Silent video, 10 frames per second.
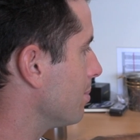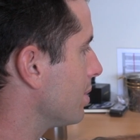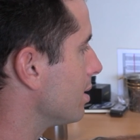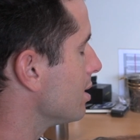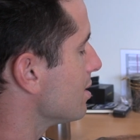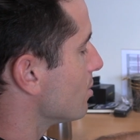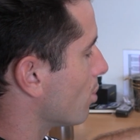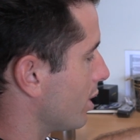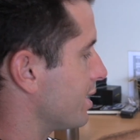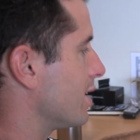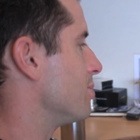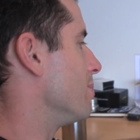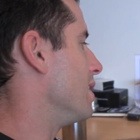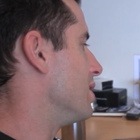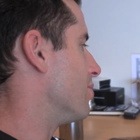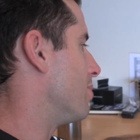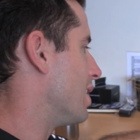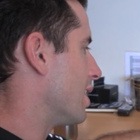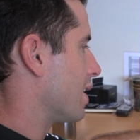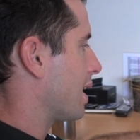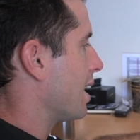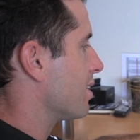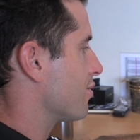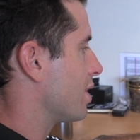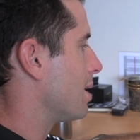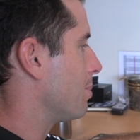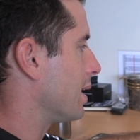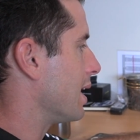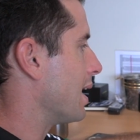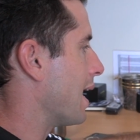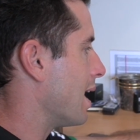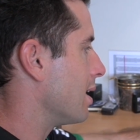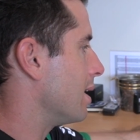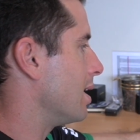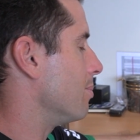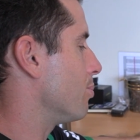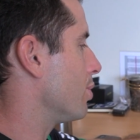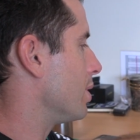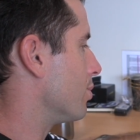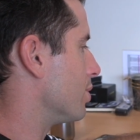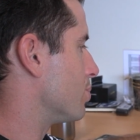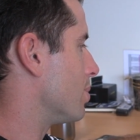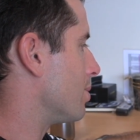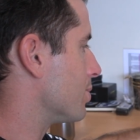But what it does mean is I've been able to gather it up and get out pretty good as well.